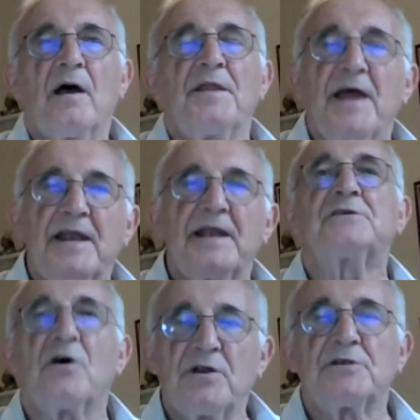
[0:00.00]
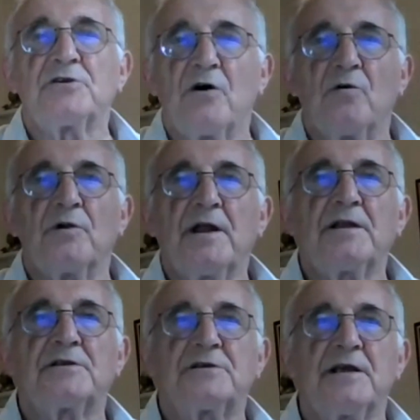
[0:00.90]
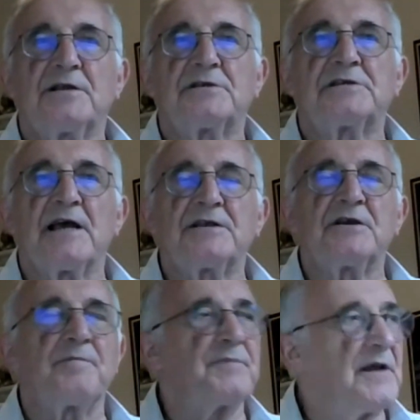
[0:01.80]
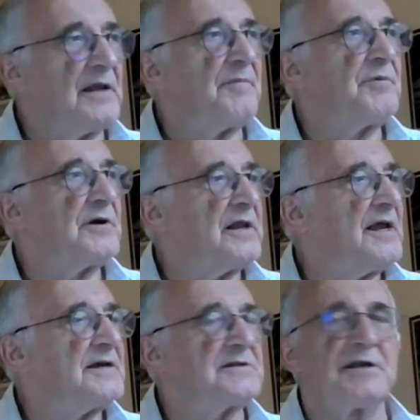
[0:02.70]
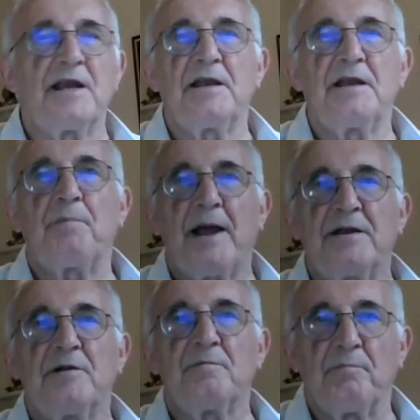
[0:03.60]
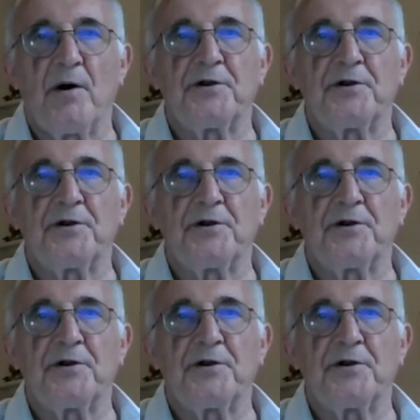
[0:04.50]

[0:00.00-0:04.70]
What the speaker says: and then it's on its own. It's set up deliberately as an independent